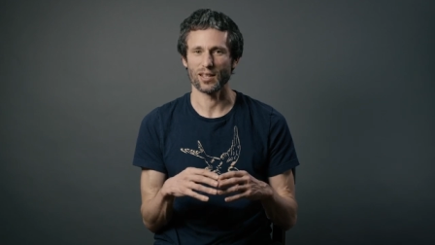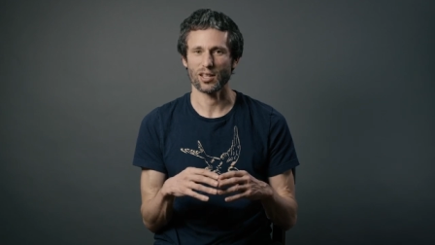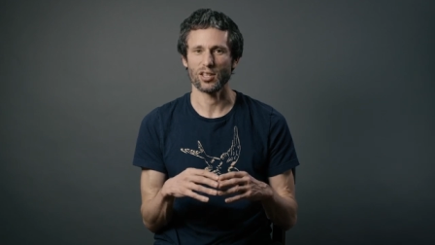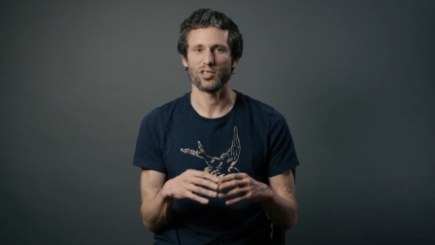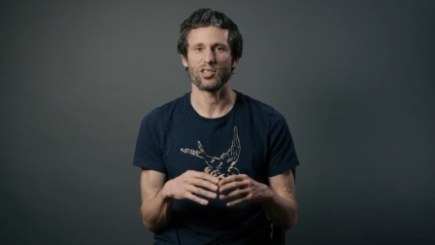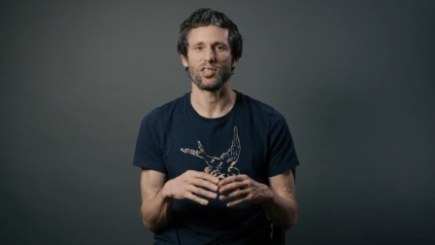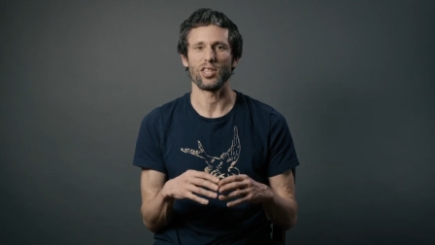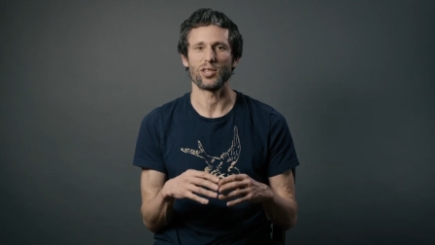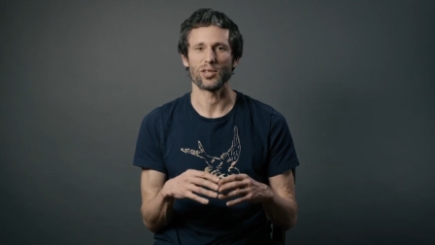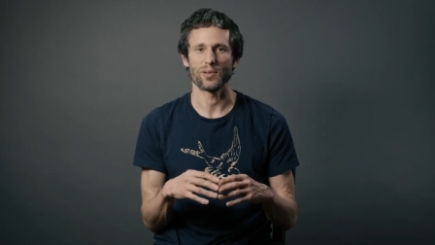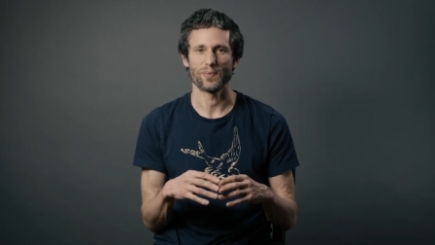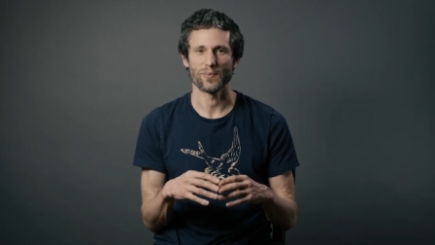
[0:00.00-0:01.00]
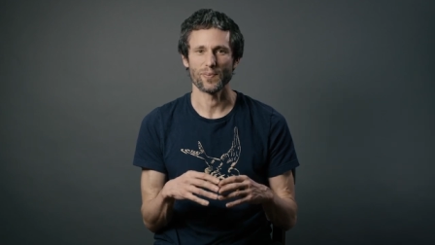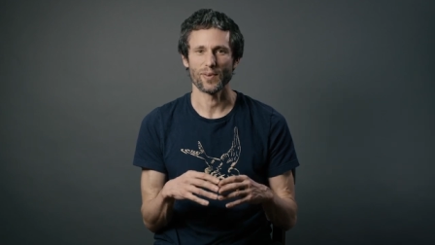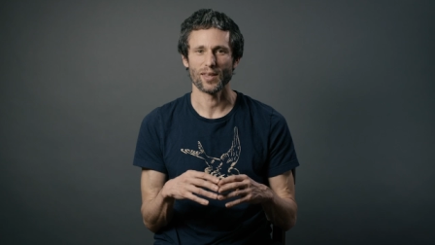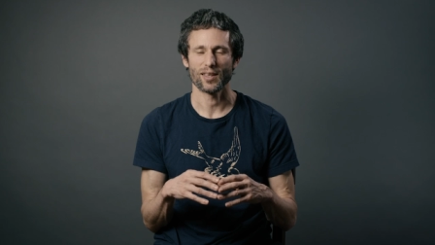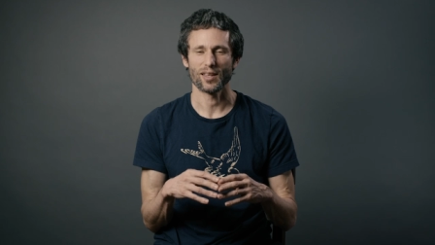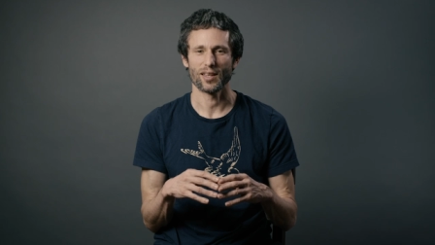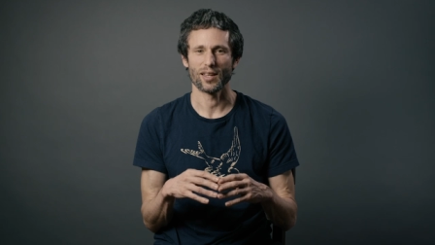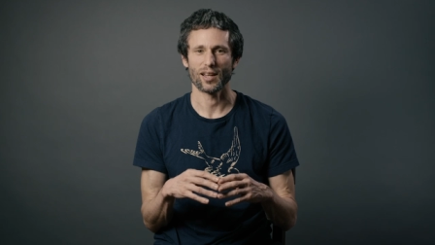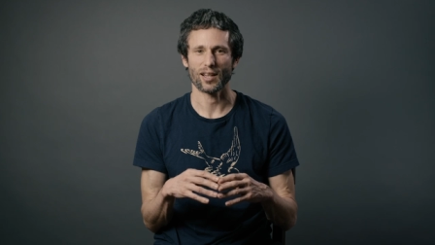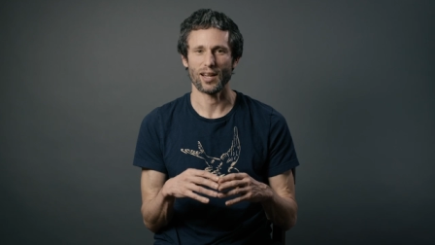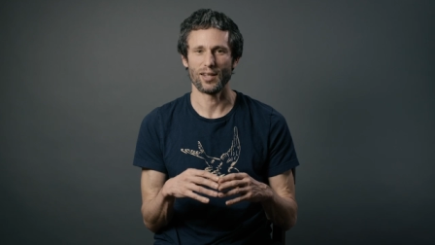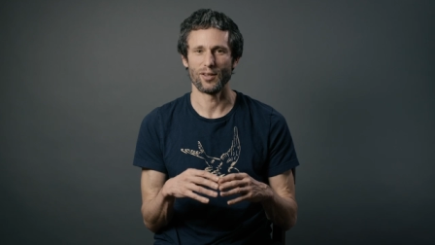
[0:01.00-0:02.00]
conceit,
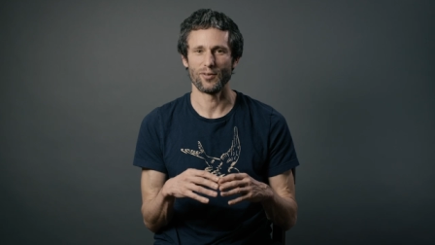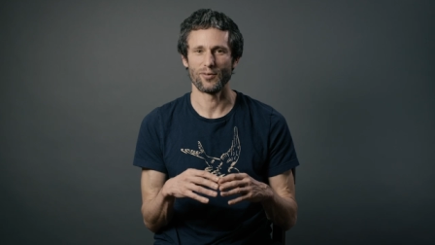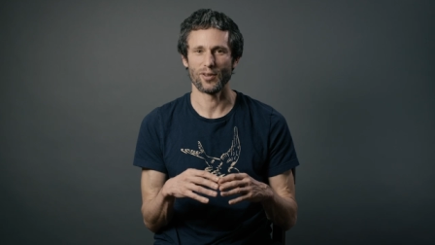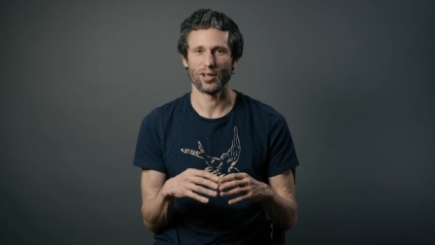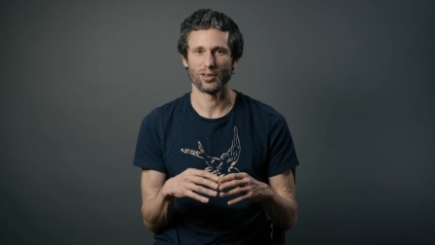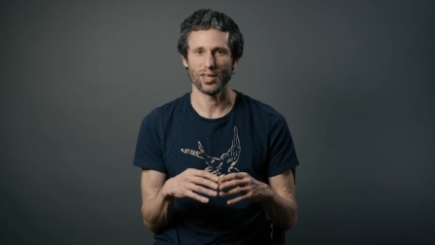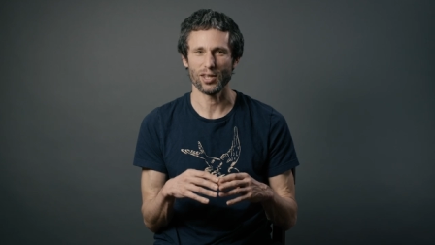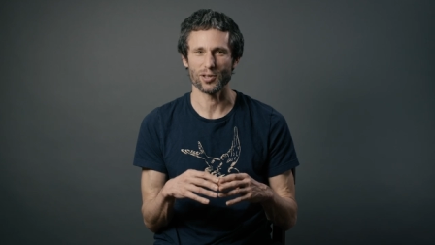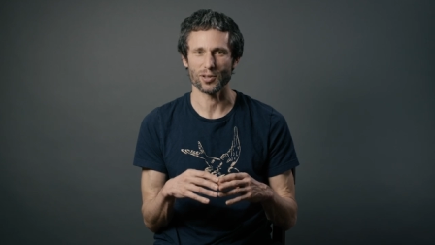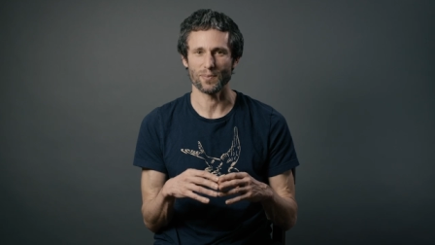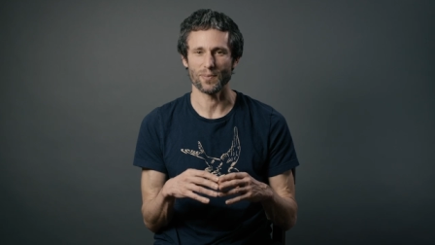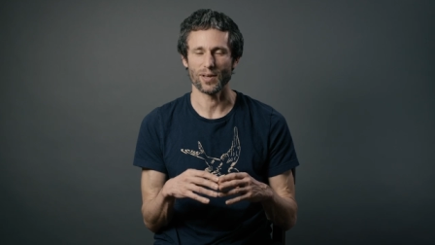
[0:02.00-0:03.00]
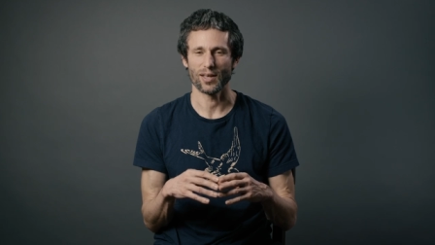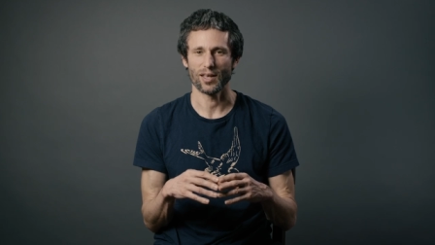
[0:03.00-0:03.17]
a kind of elitism,